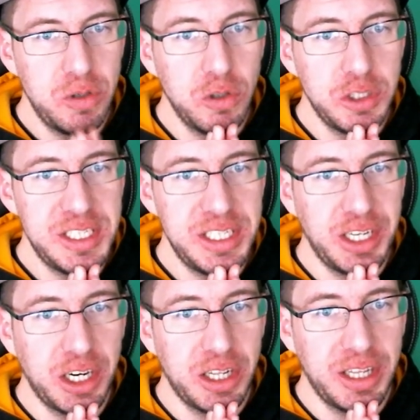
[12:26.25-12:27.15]
O G
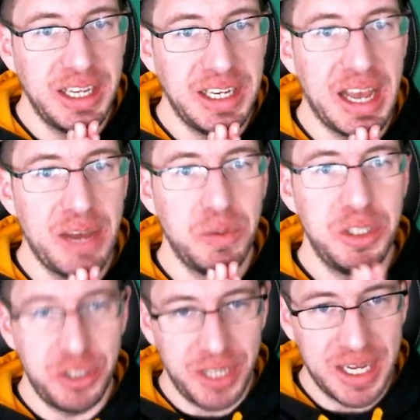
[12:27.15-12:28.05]
C Girl, and I
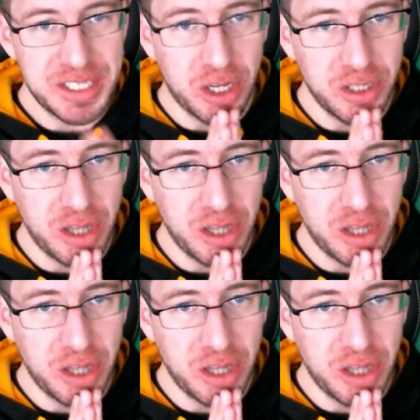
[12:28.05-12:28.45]
wish you guys all,